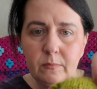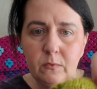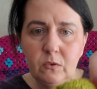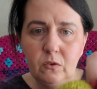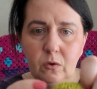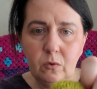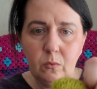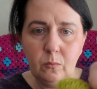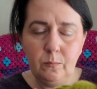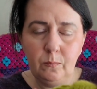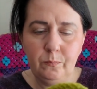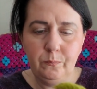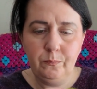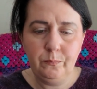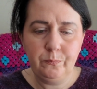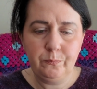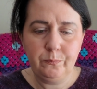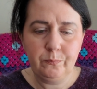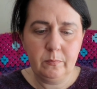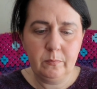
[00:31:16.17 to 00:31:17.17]
So
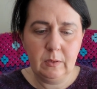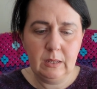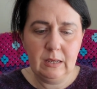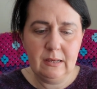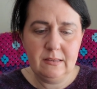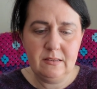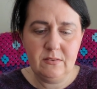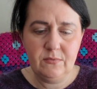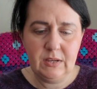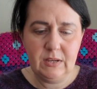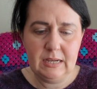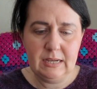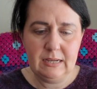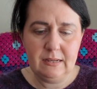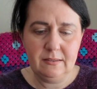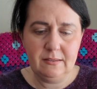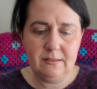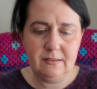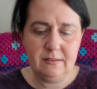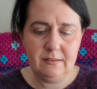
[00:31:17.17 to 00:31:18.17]
it's a
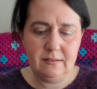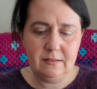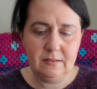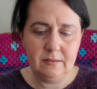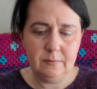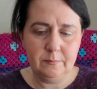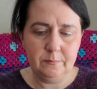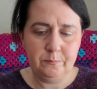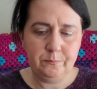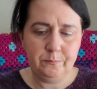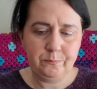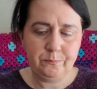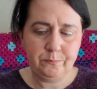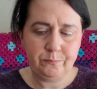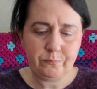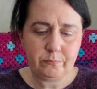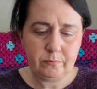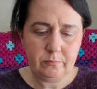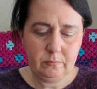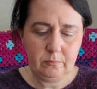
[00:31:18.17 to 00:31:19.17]
vest,
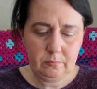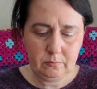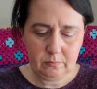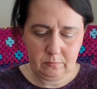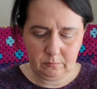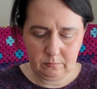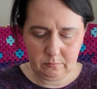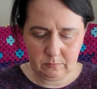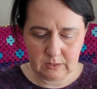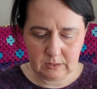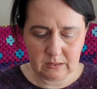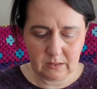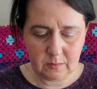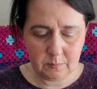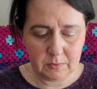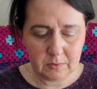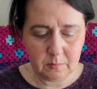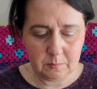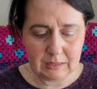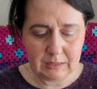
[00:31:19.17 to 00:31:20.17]
and
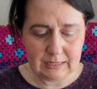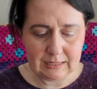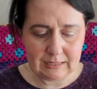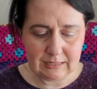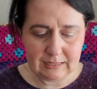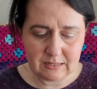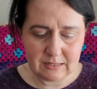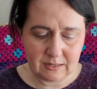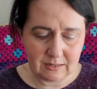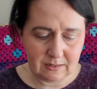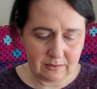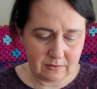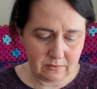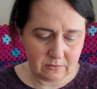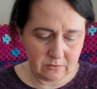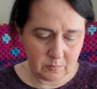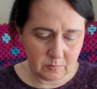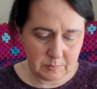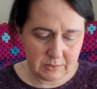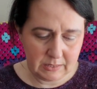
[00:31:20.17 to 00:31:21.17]
I'm completely
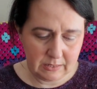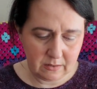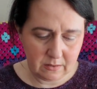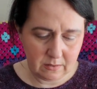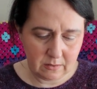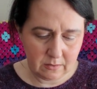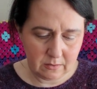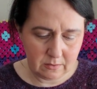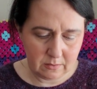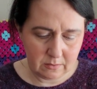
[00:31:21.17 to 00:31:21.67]
tangled up here.